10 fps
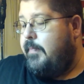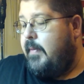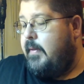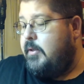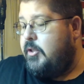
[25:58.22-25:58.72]

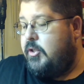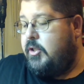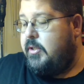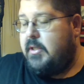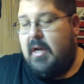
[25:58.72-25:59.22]
There's
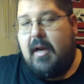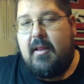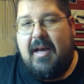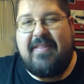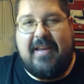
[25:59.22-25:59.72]
just not a
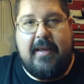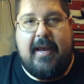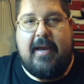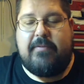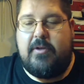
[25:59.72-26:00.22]
lot that you
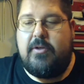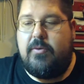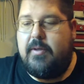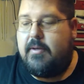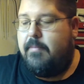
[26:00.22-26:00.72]
have to
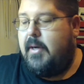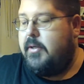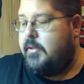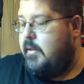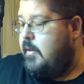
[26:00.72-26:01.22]
do in
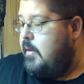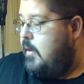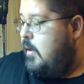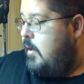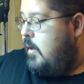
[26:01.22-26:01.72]
comparison,
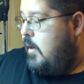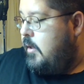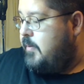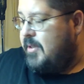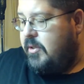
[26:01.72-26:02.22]

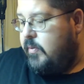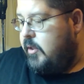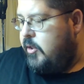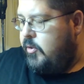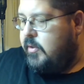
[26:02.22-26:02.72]
especially when
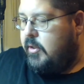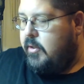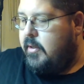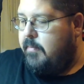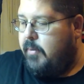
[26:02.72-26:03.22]
you're using
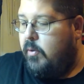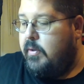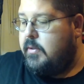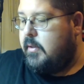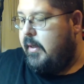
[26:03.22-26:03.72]
good
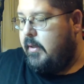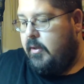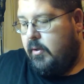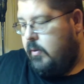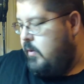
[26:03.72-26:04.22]
components like, you know,